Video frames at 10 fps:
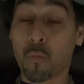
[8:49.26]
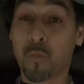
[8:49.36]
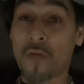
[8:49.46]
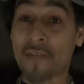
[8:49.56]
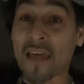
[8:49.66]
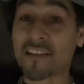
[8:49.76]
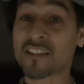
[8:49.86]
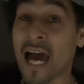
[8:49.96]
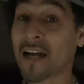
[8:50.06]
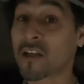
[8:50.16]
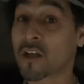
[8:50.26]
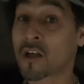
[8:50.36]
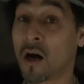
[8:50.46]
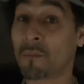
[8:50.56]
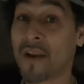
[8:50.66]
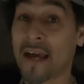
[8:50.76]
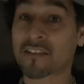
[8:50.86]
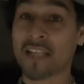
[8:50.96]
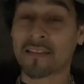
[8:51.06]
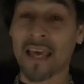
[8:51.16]
that's not going to come
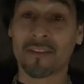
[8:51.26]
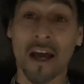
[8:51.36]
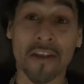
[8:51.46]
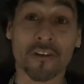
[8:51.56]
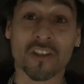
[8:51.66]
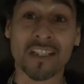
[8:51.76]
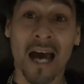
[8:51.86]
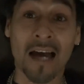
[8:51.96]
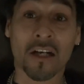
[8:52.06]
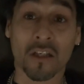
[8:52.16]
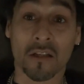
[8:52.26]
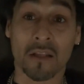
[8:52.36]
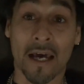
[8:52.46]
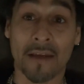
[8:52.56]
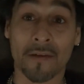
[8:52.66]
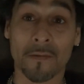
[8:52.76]
next, that lighter's not going to light